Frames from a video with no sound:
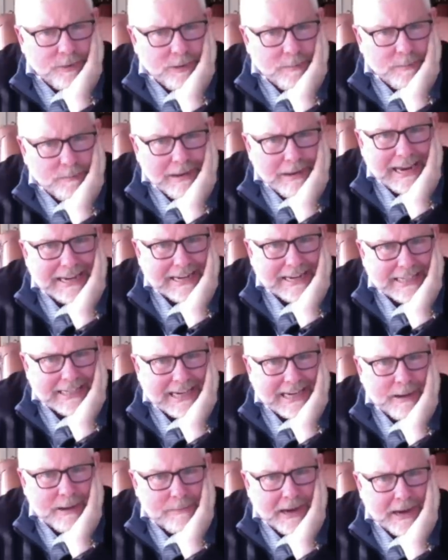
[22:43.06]
maintenance
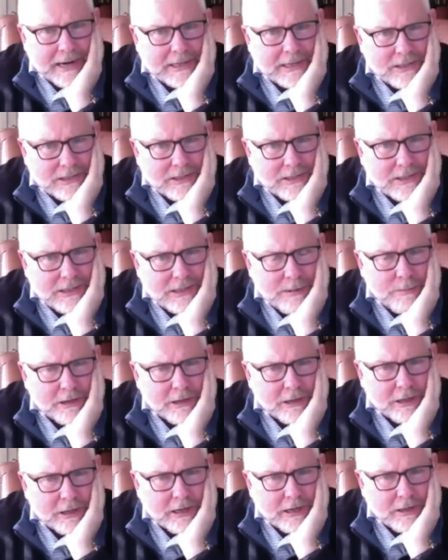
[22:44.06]
CapEx is
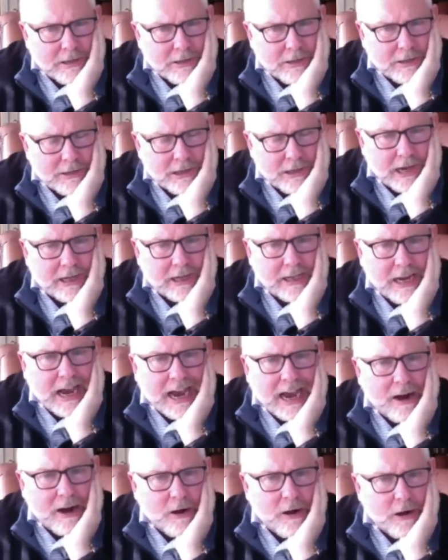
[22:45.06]
typically a slightly
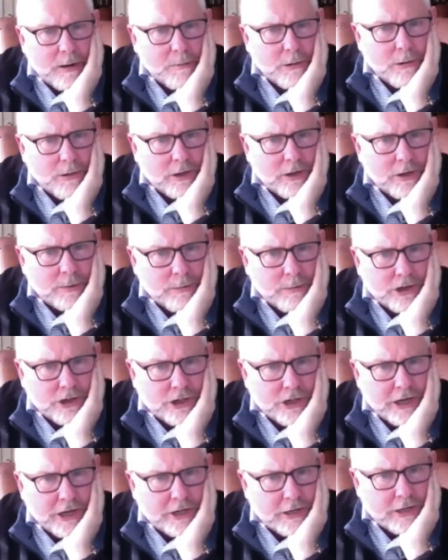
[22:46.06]
higher number than
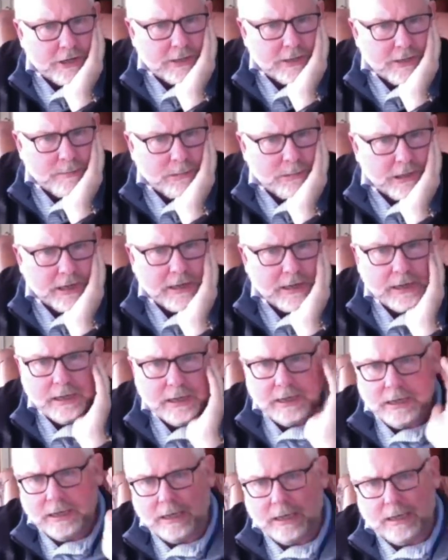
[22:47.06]
depreciation, simply,
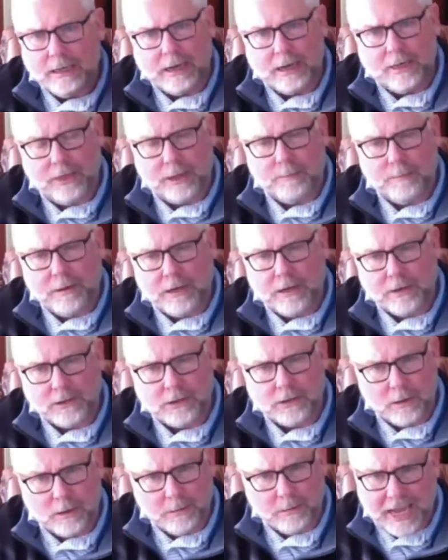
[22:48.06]
I think, because
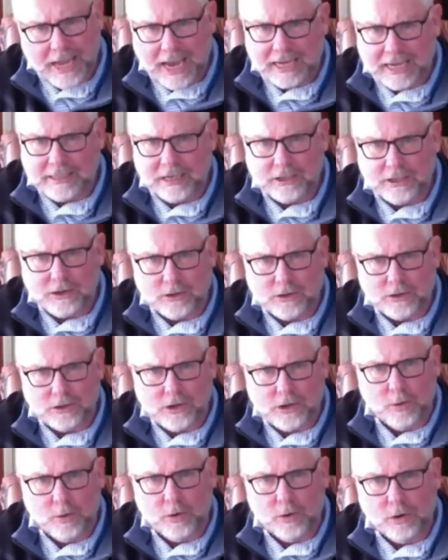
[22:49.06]
some of the assets are
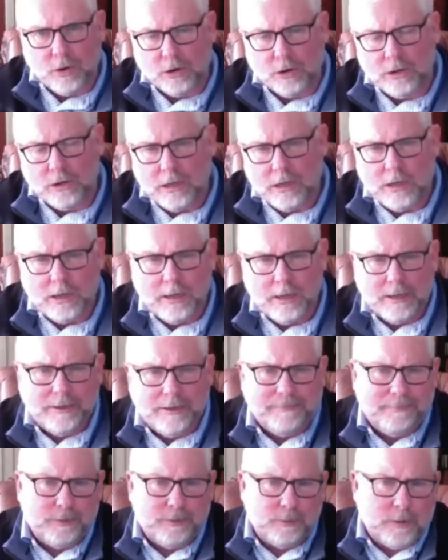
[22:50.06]
so old,
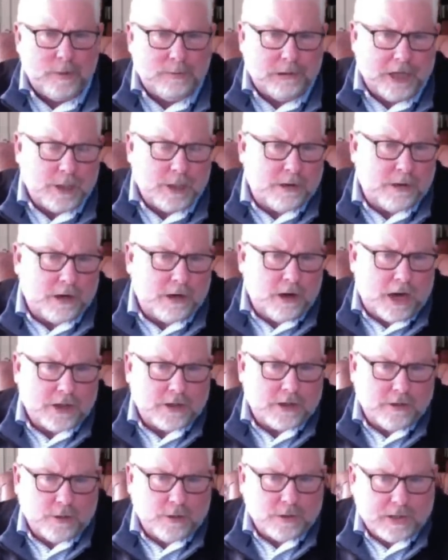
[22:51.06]
replacement
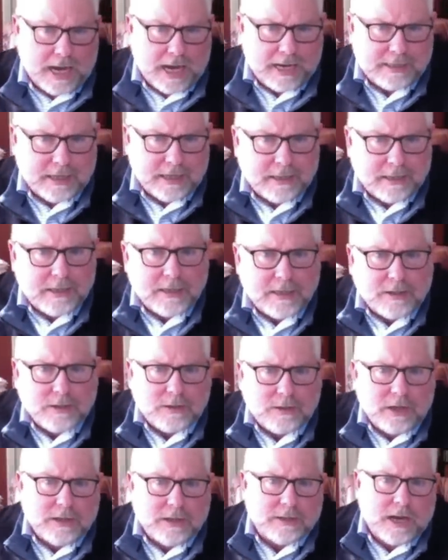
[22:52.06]
cost of those assets
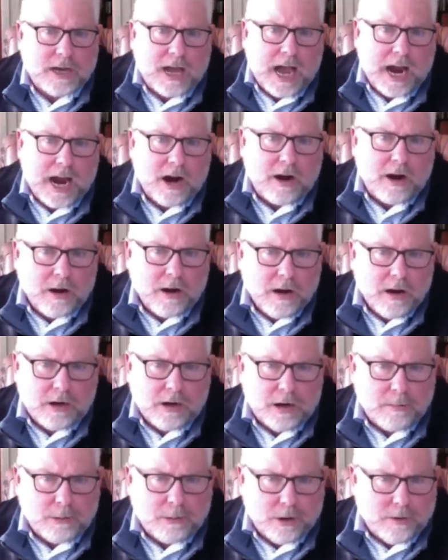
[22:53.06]
is a higher
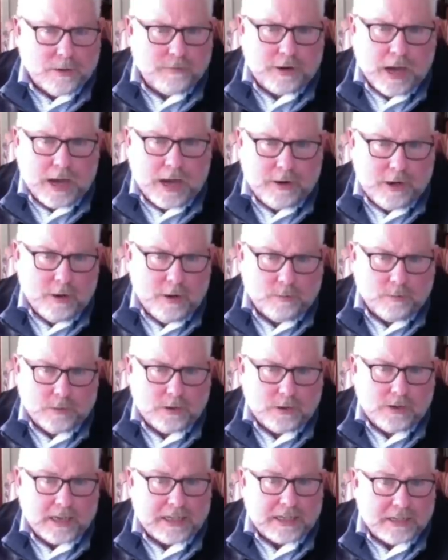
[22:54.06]
number. You've got,
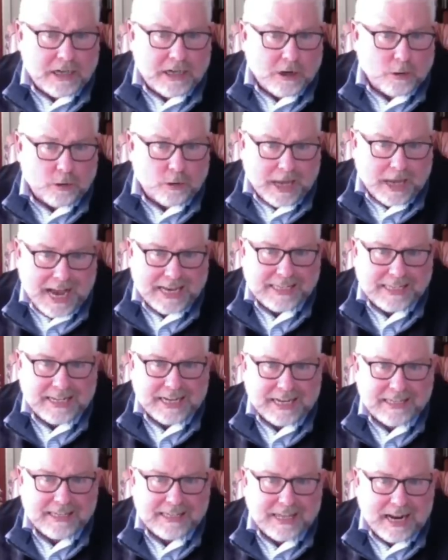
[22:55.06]
60-year-old
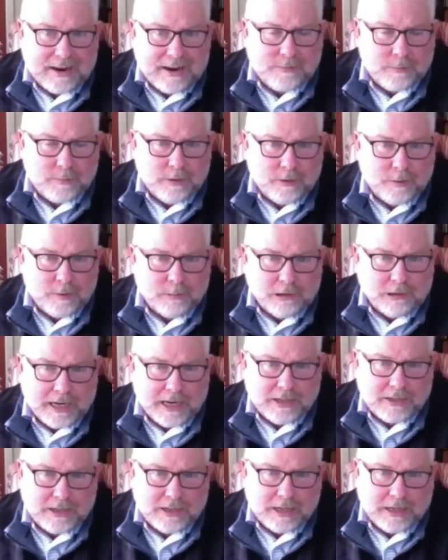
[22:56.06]
assets that have to be
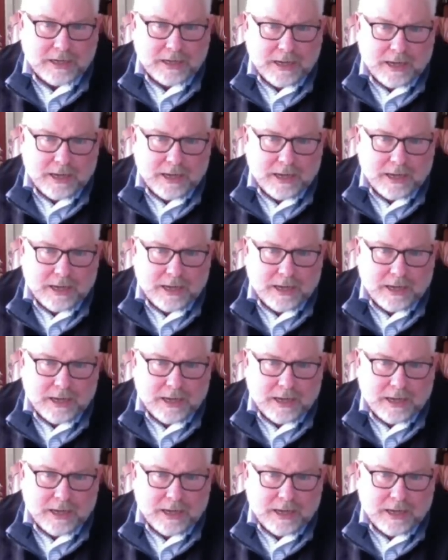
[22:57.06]
replaced, and